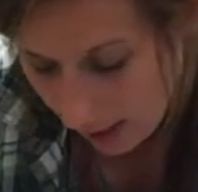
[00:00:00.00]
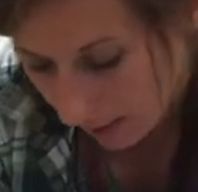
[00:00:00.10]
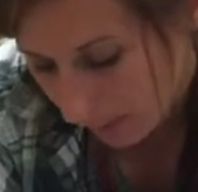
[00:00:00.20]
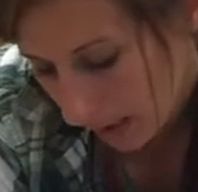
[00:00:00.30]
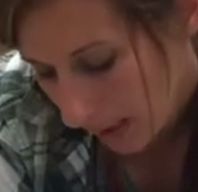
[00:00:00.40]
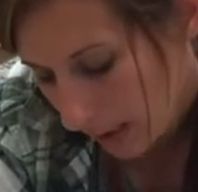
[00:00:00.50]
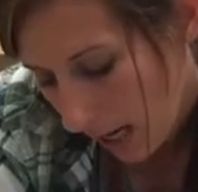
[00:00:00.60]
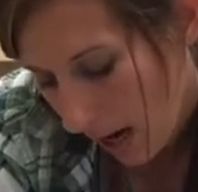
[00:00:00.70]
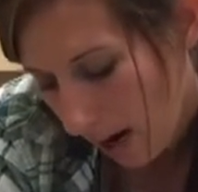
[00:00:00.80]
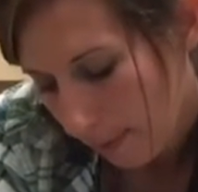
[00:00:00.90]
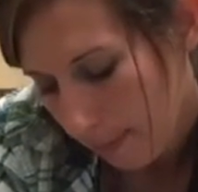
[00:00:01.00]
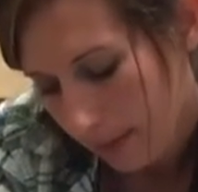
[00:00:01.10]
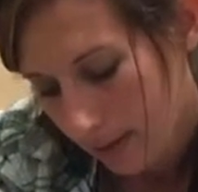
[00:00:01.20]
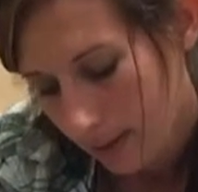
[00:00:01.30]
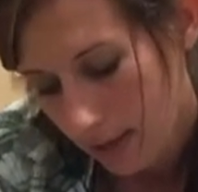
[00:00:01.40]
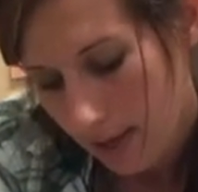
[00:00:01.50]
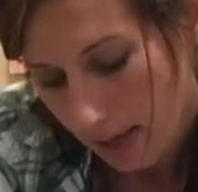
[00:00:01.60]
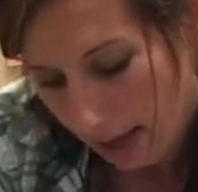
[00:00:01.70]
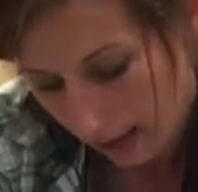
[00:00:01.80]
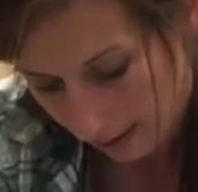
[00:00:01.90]
up to the top,
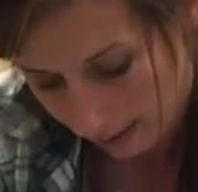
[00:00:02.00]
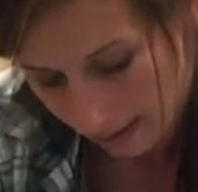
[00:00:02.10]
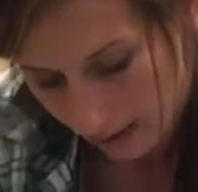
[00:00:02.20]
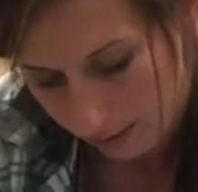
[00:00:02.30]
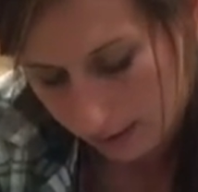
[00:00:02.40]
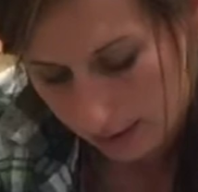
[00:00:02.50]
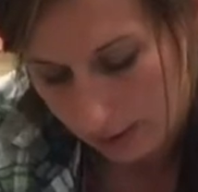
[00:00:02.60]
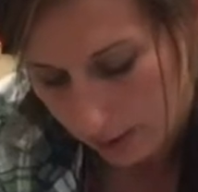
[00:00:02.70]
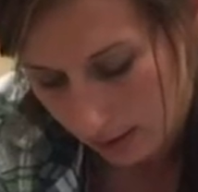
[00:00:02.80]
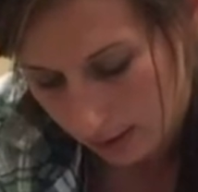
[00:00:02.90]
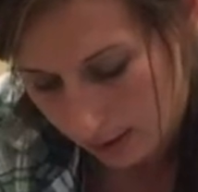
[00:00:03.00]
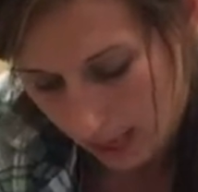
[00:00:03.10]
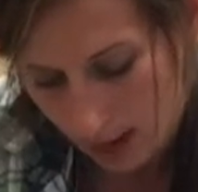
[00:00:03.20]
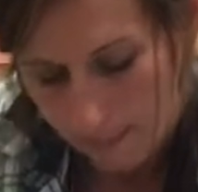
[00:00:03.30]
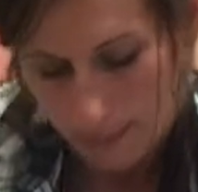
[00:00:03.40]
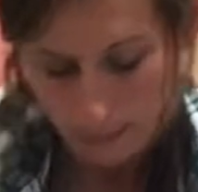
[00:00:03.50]
and it now is centered at the top.